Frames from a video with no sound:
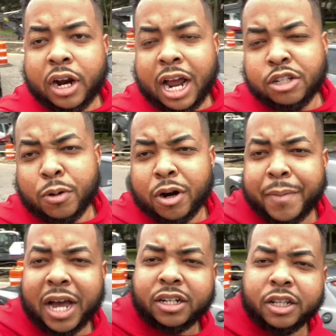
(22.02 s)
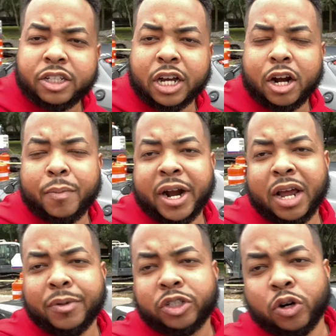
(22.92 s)
guys, welcome back to the channel. My
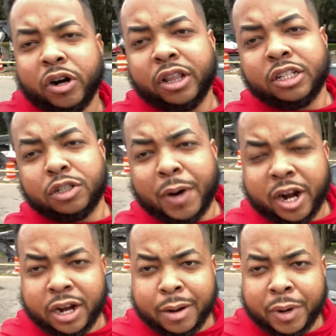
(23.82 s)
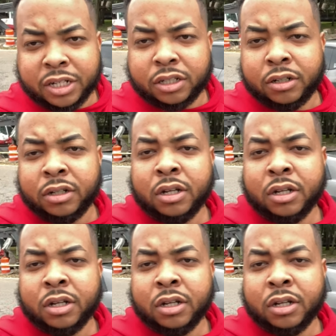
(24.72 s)
name is Jordan, this is Modern Day Muscle.